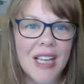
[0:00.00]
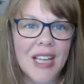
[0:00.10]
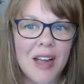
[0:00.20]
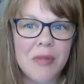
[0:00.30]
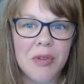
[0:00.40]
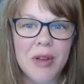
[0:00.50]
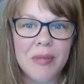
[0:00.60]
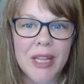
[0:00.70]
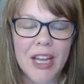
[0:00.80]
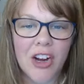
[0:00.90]
I'm a
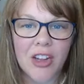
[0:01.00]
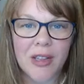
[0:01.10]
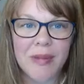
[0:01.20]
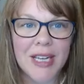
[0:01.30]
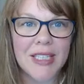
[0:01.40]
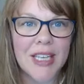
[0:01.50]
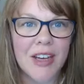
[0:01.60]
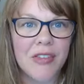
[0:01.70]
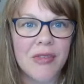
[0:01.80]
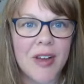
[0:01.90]
replay girly
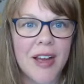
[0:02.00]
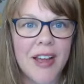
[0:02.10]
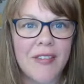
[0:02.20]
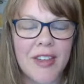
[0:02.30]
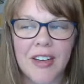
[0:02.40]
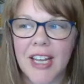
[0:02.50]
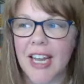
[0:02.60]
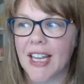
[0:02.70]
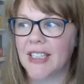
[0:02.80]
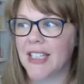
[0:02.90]
myself. I have little
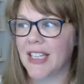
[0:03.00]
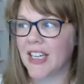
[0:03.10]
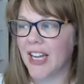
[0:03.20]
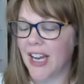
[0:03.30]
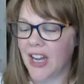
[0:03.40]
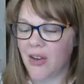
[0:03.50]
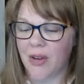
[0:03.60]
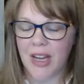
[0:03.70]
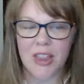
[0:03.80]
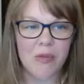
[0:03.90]
kids and they're getting
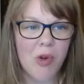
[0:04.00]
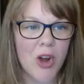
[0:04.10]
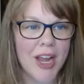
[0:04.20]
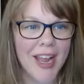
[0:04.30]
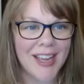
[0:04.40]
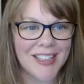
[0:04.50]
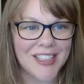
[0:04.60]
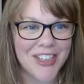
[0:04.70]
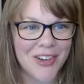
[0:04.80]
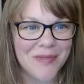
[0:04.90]
going in the morning. And
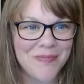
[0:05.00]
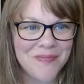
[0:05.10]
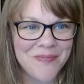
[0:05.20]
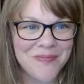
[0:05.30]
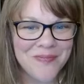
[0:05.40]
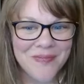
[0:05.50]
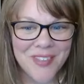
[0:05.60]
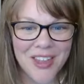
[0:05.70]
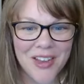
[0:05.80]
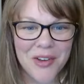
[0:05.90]
so
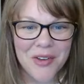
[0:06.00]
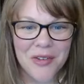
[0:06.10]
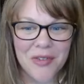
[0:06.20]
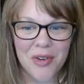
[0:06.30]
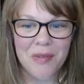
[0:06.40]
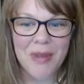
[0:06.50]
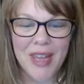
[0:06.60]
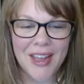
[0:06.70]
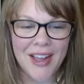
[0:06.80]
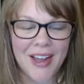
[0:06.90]
for
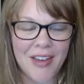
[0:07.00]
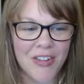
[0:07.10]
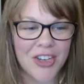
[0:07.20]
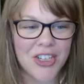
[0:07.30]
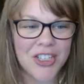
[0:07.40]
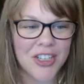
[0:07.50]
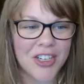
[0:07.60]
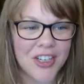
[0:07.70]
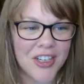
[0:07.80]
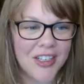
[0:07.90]
me, I for
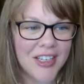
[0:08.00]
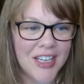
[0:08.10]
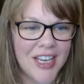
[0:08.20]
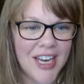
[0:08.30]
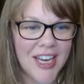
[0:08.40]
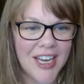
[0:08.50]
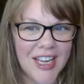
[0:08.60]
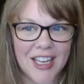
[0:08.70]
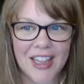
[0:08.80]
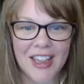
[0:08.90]
sure
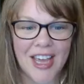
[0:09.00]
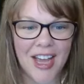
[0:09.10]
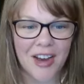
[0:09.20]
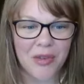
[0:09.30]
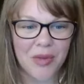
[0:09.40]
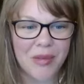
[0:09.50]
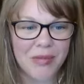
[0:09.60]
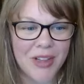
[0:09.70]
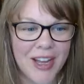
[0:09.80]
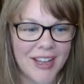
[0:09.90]
need that
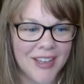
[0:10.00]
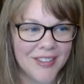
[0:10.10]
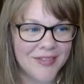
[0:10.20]
replay.